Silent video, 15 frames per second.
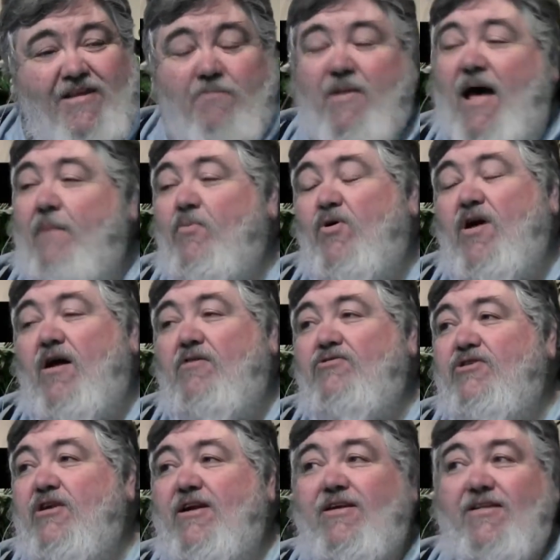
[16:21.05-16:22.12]
The Bible
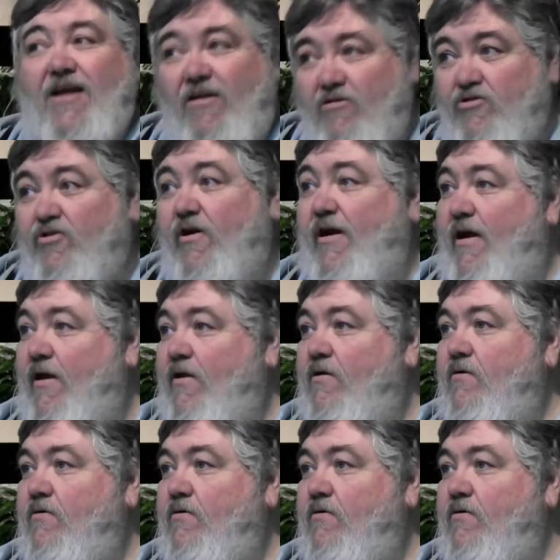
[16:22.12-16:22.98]
calls it adultery.